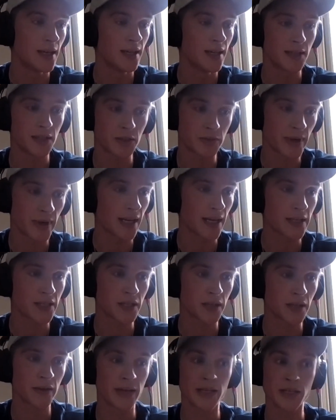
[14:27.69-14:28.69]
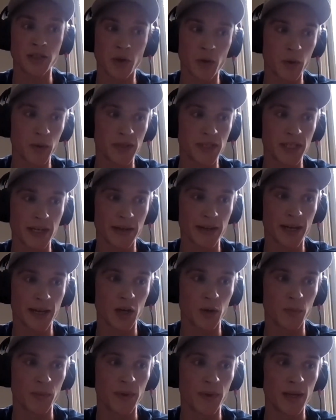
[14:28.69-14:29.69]
He's a great listener. He's always there to
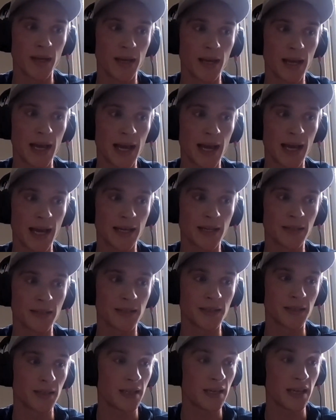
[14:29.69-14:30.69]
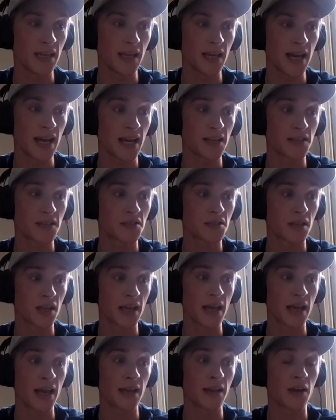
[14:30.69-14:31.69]
help. And he has
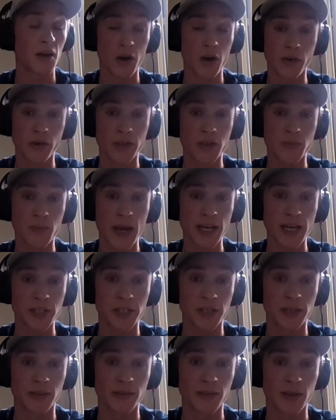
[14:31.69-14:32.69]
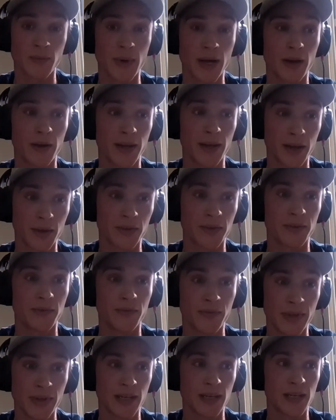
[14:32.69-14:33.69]
an honest passion about health and
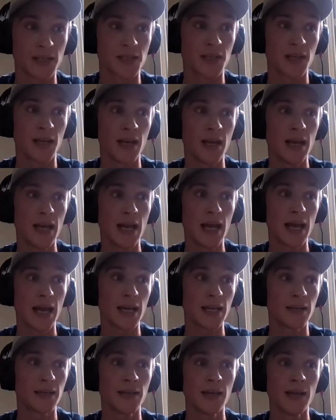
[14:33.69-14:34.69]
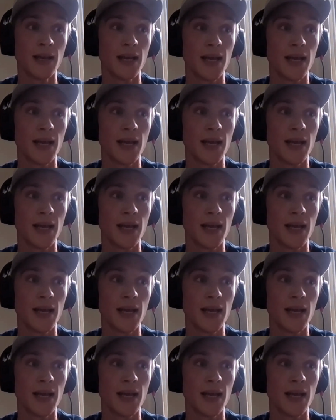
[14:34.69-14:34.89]
fitness and